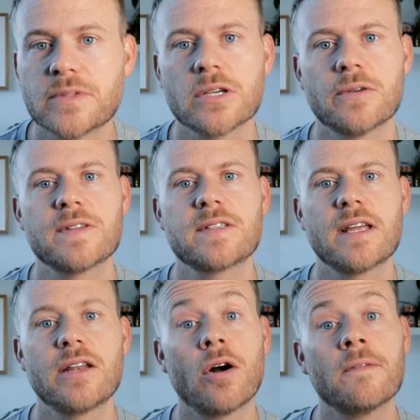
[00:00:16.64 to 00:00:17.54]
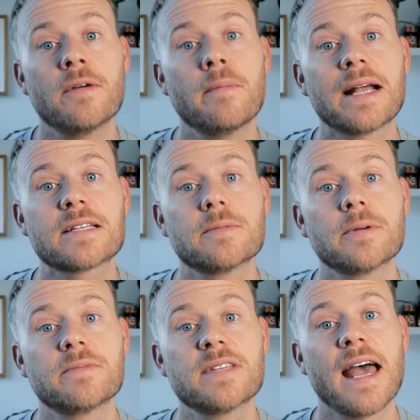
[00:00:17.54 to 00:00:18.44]
So instead of the
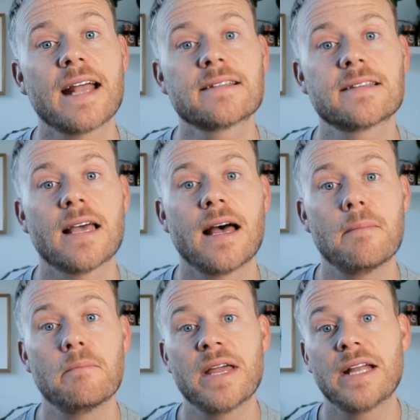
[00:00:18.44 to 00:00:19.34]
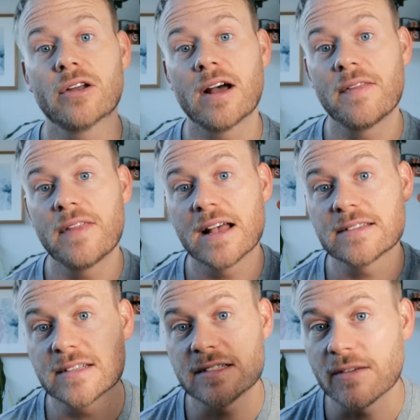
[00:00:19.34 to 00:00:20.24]
maximum tax cut being
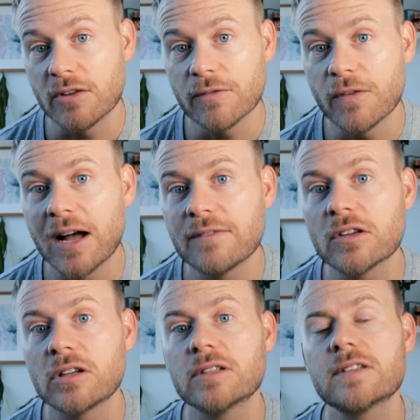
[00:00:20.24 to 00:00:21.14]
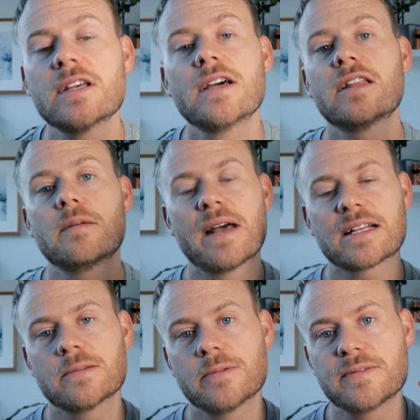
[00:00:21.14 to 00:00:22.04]
$9,075, the
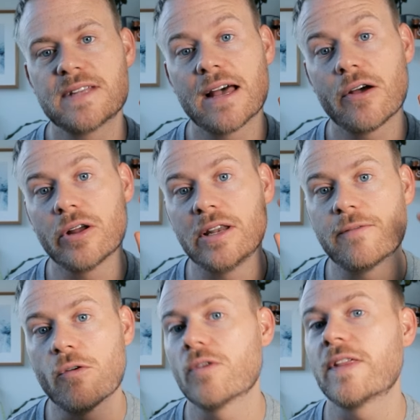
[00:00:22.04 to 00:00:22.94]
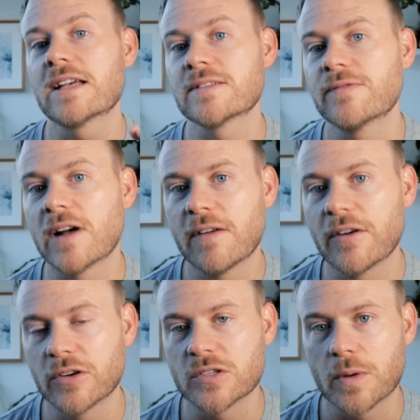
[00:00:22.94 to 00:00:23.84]
maximum is now only
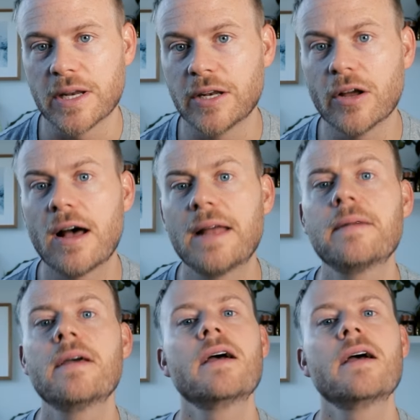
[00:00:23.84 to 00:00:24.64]
$4,529.